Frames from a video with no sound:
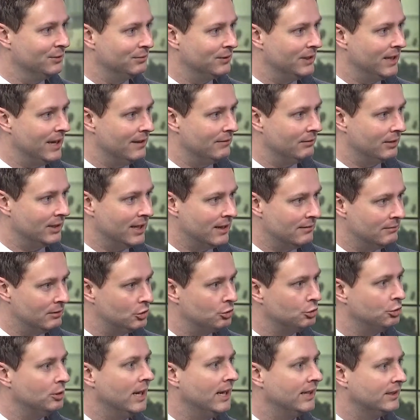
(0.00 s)
if we have a kind of
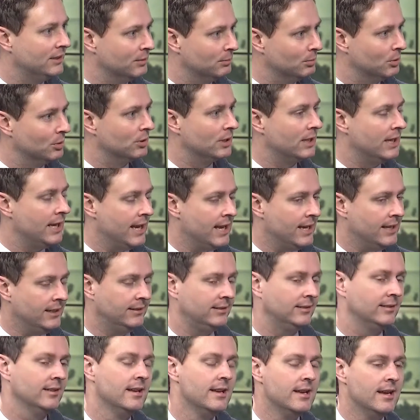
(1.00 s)
a tractable right.
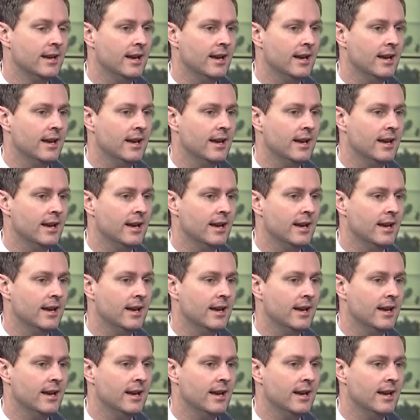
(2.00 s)
case.